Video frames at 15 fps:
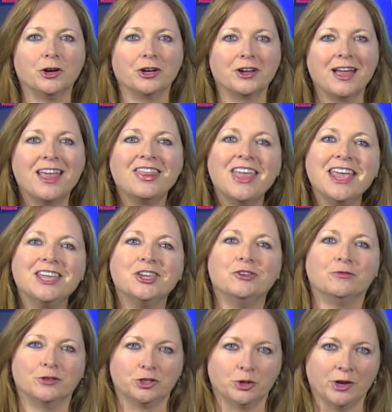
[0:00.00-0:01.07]
Burke. Thank
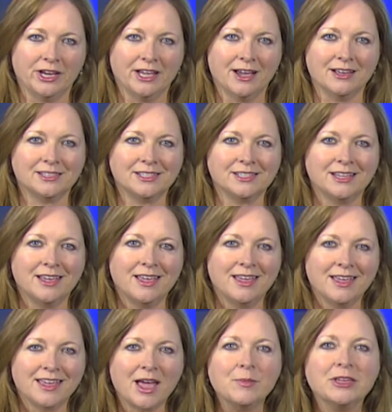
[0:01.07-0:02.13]
you for joining us.
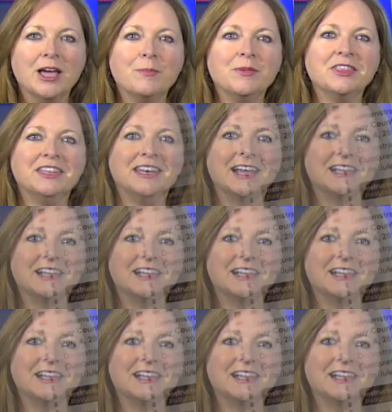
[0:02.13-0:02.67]
Coming up in